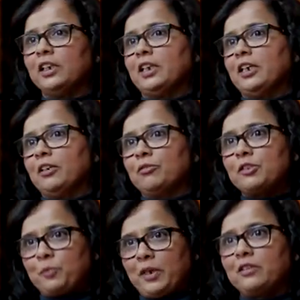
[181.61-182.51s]
like I get
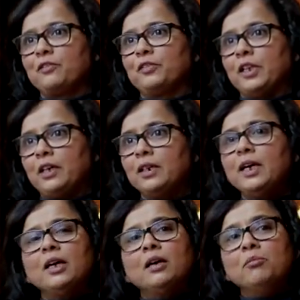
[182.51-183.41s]
respected for that,
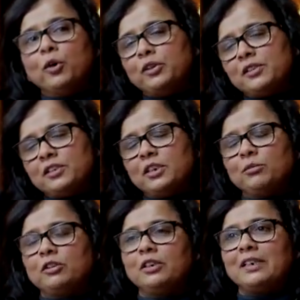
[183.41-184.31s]
both as an
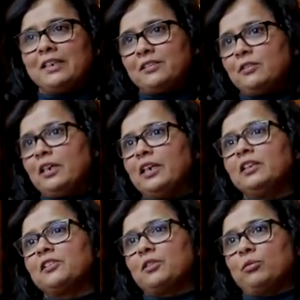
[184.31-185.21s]
immigrant
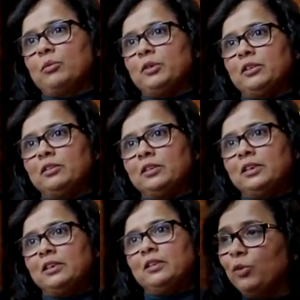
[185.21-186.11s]
and as a woman.
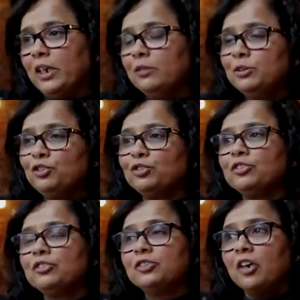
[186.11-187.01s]
While we
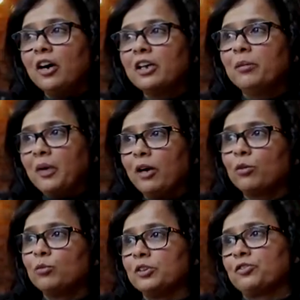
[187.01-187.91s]
should talk
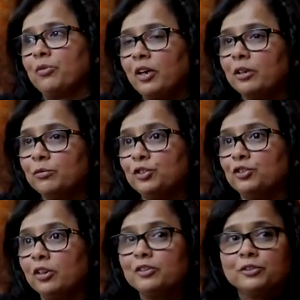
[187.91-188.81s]
about what's wrong, we
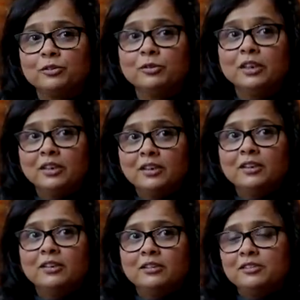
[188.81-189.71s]
should also
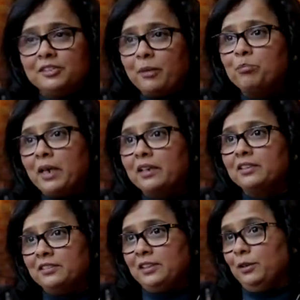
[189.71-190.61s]
step
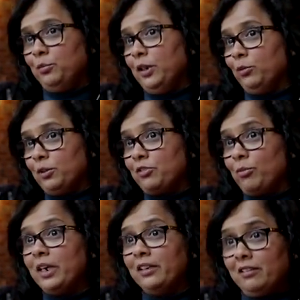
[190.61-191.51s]
back and celebrate what's
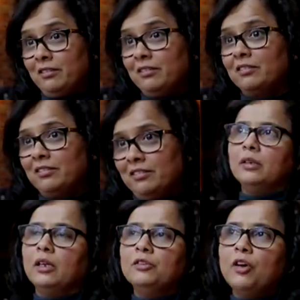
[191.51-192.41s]
right.
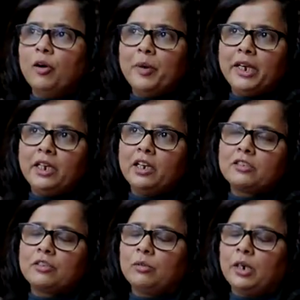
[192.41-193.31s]
Nobody
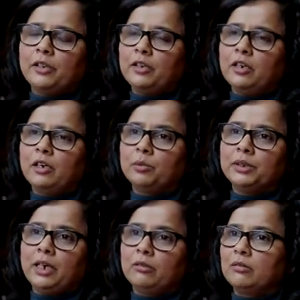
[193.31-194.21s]
gets to where they are
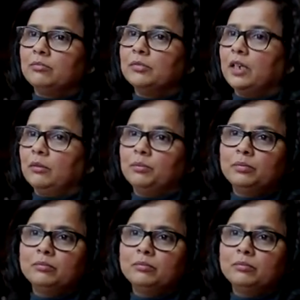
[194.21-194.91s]
without help.